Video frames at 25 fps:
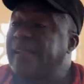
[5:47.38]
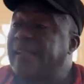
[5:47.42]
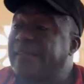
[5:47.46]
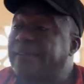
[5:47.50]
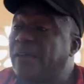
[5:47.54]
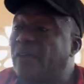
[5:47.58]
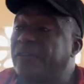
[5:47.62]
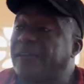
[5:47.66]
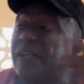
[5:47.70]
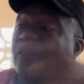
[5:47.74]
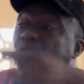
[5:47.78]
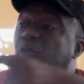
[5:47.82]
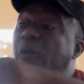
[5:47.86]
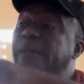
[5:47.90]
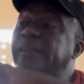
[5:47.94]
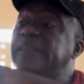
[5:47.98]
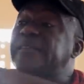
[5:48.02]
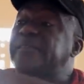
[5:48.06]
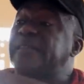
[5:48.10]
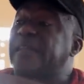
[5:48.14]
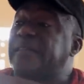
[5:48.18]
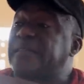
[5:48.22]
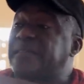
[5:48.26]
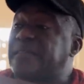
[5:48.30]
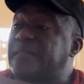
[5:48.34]
later, on the
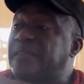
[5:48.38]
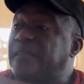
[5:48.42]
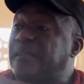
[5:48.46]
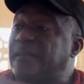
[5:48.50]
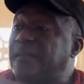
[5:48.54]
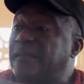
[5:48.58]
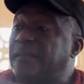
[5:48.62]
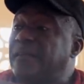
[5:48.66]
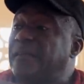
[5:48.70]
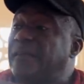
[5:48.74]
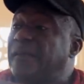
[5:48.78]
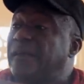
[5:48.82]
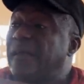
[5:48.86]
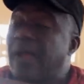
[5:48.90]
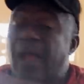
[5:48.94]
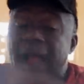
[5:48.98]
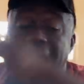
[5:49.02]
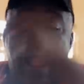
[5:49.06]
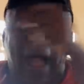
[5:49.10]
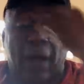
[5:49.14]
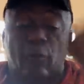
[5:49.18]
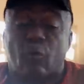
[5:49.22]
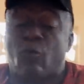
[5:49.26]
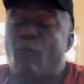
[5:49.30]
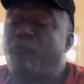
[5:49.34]
26th,
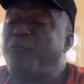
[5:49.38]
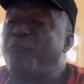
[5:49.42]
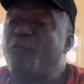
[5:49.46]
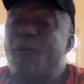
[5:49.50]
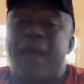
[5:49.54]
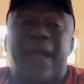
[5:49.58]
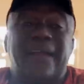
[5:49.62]
Akuffo